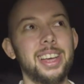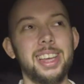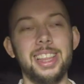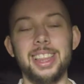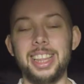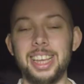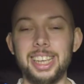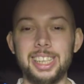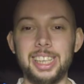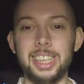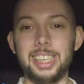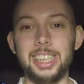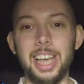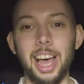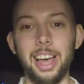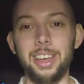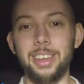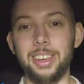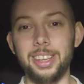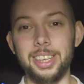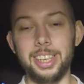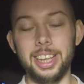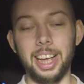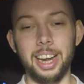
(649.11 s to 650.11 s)
this is how
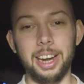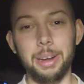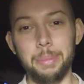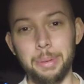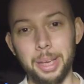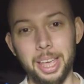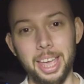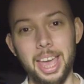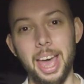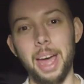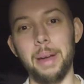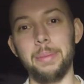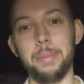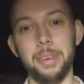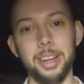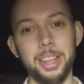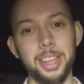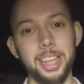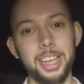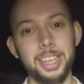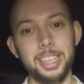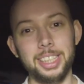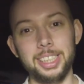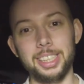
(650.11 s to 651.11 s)
you set up a camera,
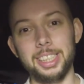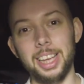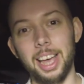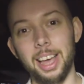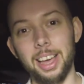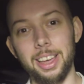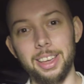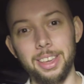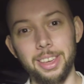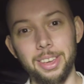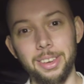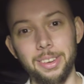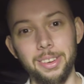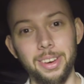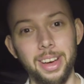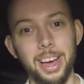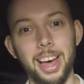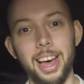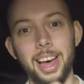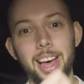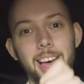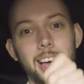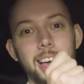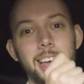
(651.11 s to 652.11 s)
this is how you
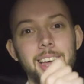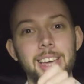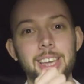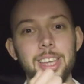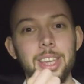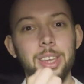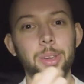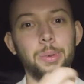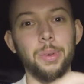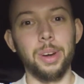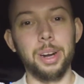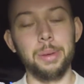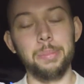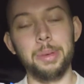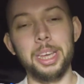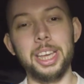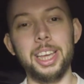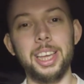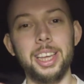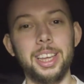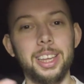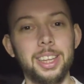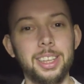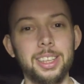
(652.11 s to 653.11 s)
want to
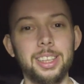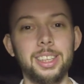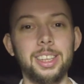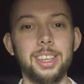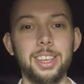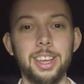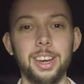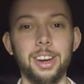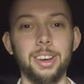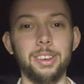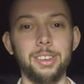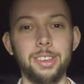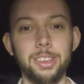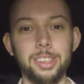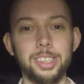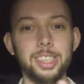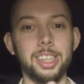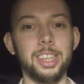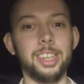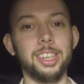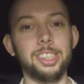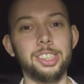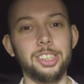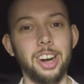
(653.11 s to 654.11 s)
be,
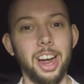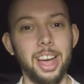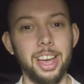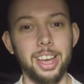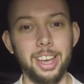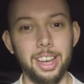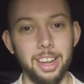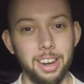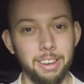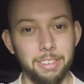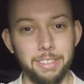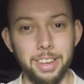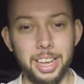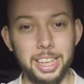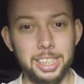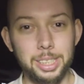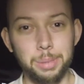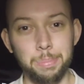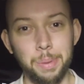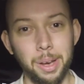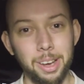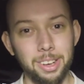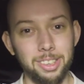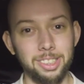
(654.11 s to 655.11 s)
using the triangle of
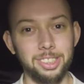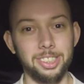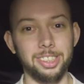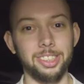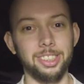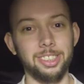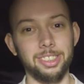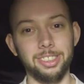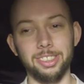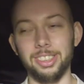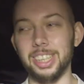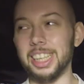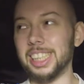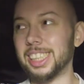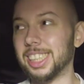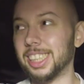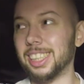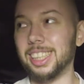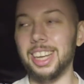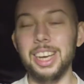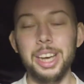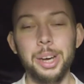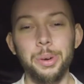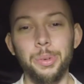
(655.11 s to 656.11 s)
exposure and all this,
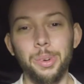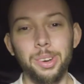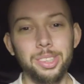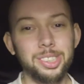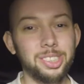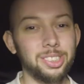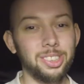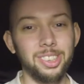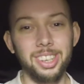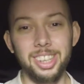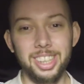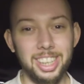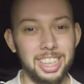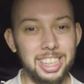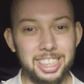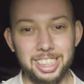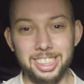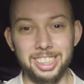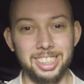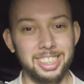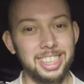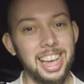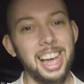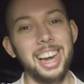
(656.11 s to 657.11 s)
and whilst all of
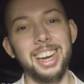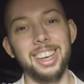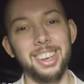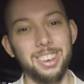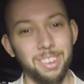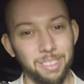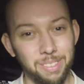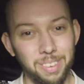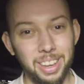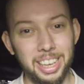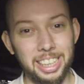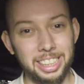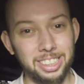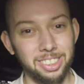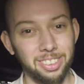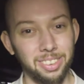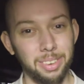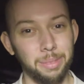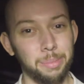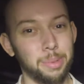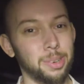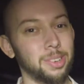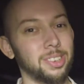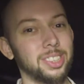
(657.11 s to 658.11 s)
these technical things
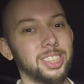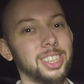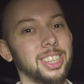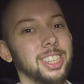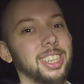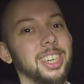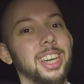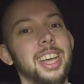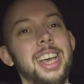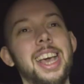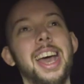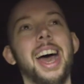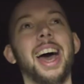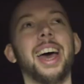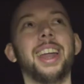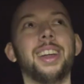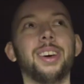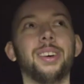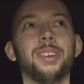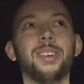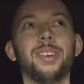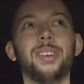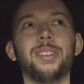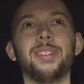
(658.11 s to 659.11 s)
are important,
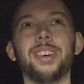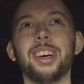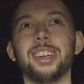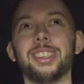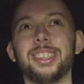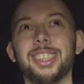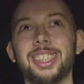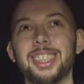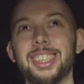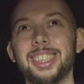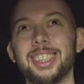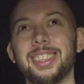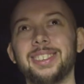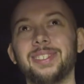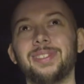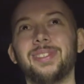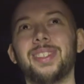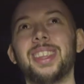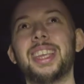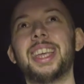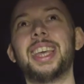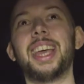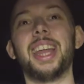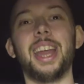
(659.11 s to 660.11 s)
and almost,
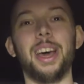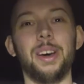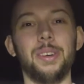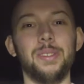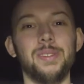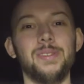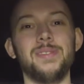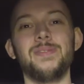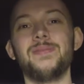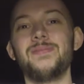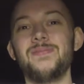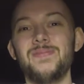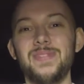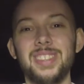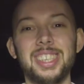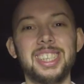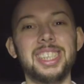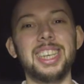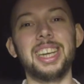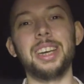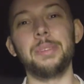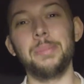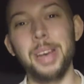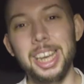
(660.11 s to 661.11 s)

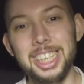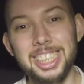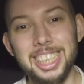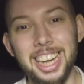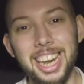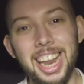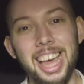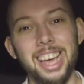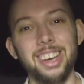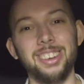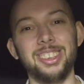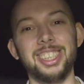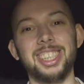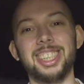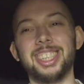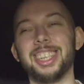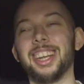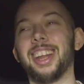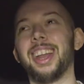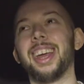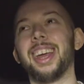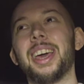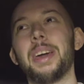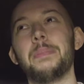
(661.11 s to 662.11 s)
cinematic language
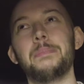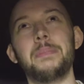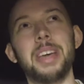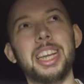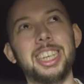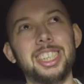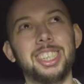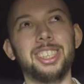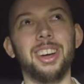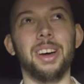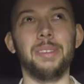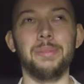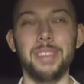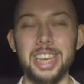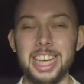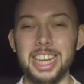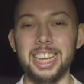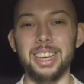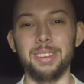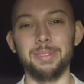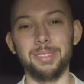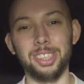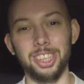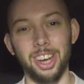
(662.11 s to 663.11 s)
to a mid shot,
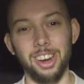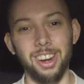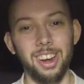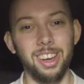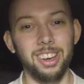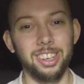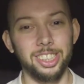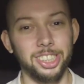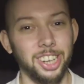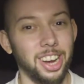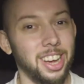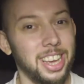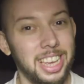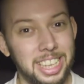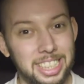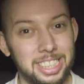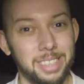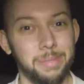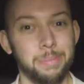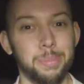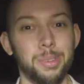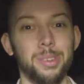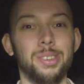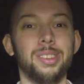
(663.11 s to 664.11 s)
medium shot, long shot is
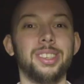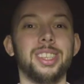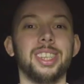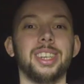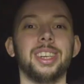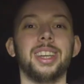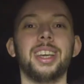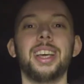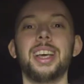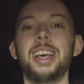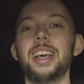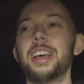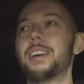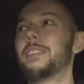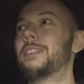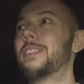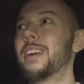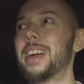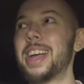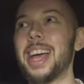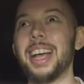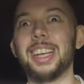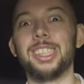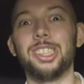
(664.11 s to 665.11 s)
important,
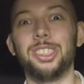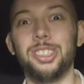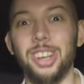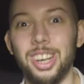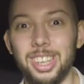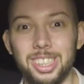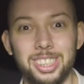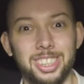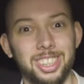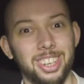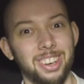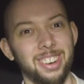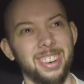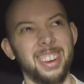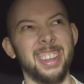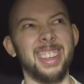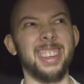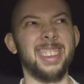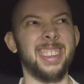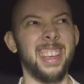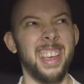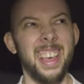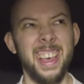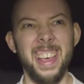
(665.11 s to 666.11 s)
3-act structure
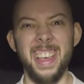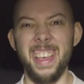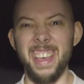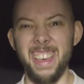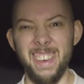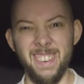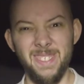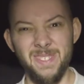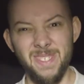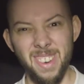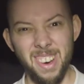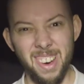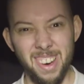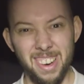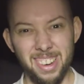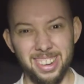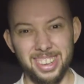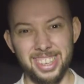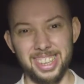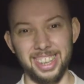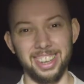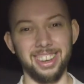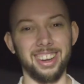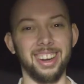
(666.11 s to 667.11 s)
is
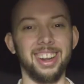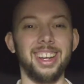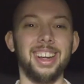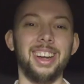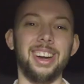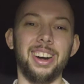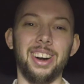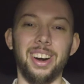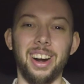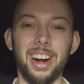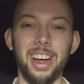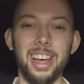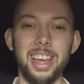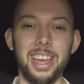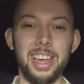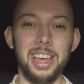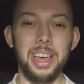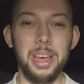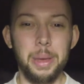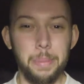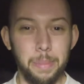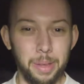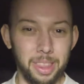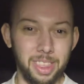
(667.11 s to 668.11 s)
important, right?
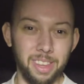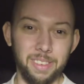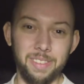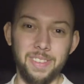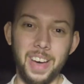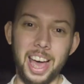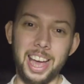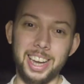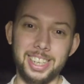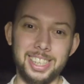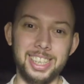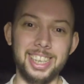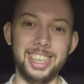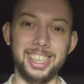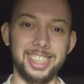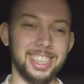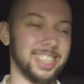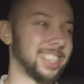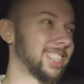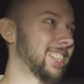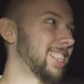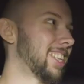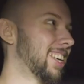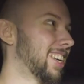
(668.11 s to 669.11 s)
But the fact
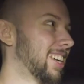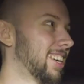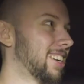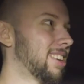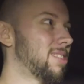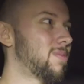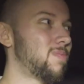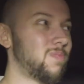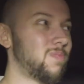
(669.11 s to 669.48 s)
is that,